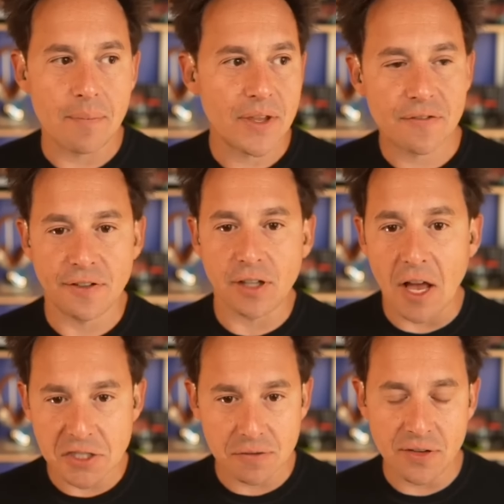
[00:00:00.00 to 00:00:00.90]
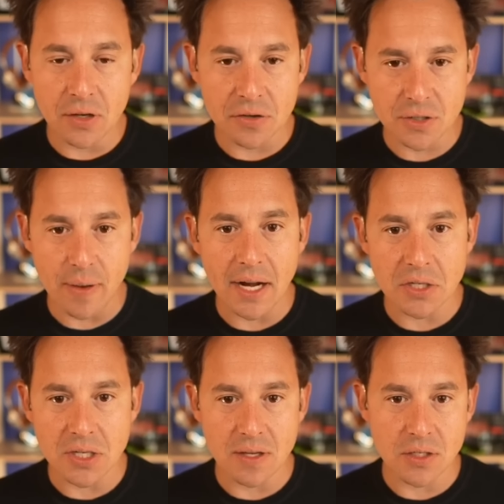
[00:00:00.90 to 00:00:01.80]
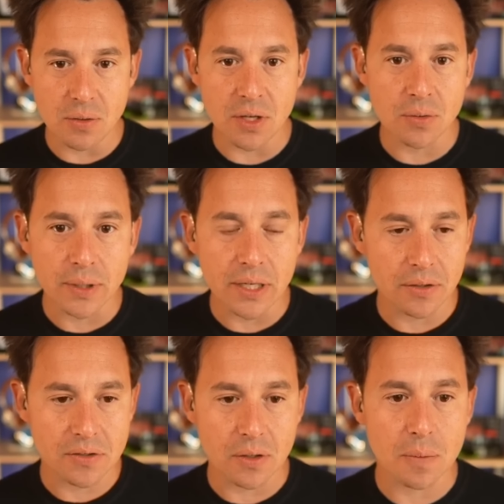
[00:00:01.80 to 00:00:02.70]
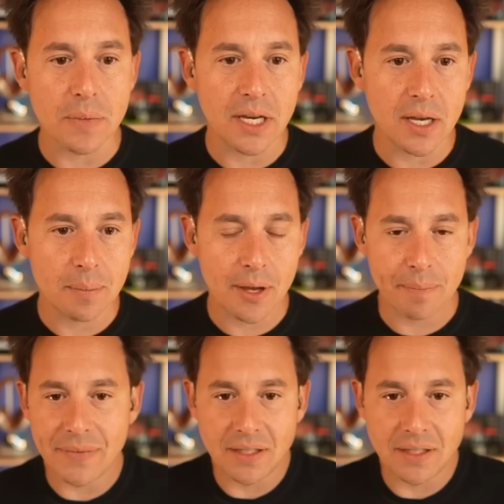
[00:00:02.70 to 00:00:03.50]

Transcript: philosophy or strategy that you can read on social media about.